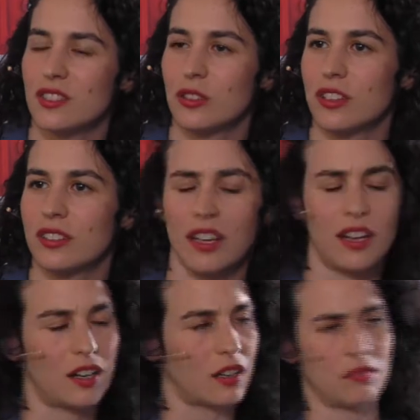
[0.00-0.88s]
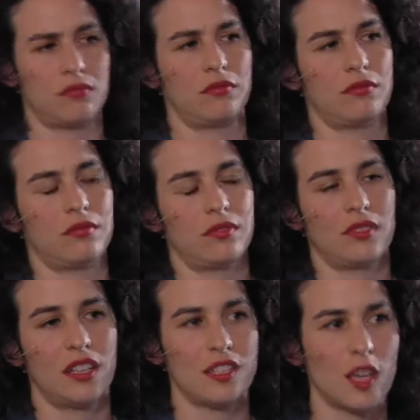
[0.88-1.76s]
or they are,
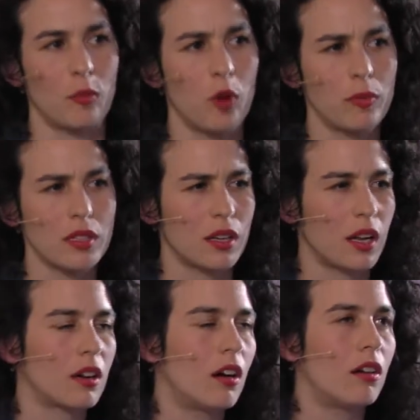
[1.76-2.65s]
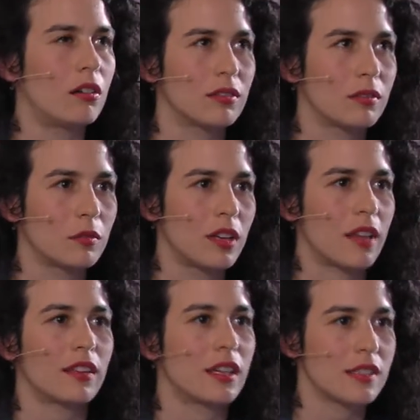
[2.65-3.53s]
in some moments, they're like, oh,
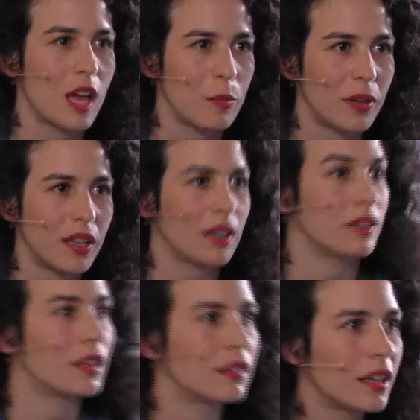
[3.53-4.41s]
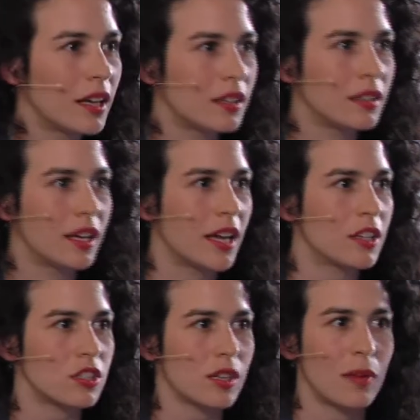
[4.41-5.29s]
nothing is happening, and then they get
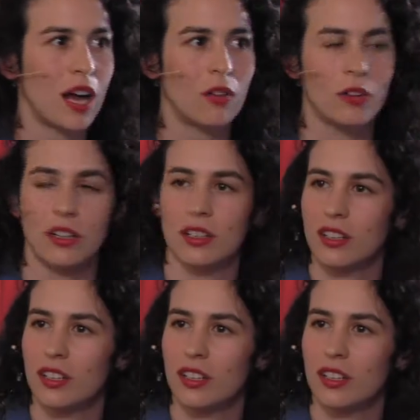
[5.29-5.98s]
engaged somehow, or